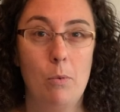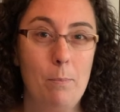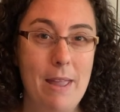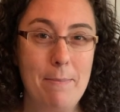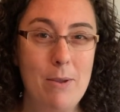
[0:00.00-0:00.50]

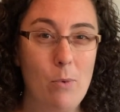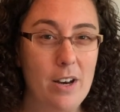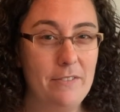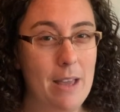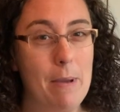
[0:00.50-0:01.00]
Maybe one
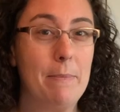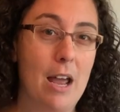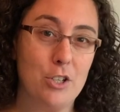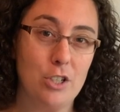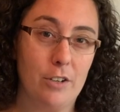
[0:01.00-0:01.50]
of them, I'm
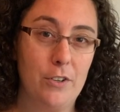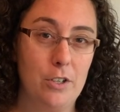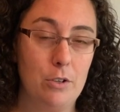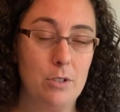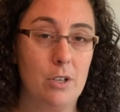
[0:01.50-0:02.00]
not sure if you
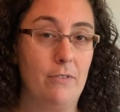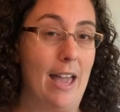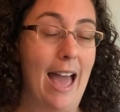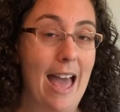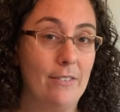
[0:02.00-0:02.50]
do. So if you
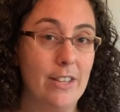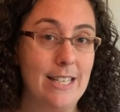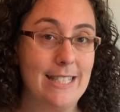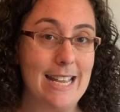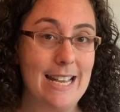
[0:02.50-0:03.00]
have all
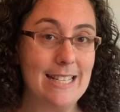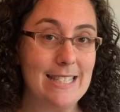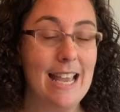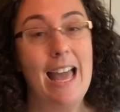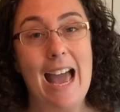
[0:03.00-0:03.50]
these things,
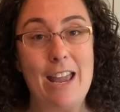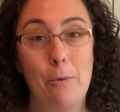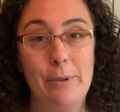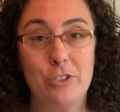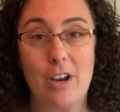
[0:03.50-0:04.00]
I hope
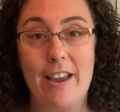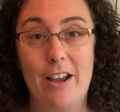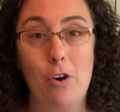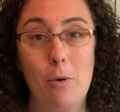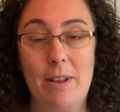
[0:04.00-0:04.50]
you'll try at home.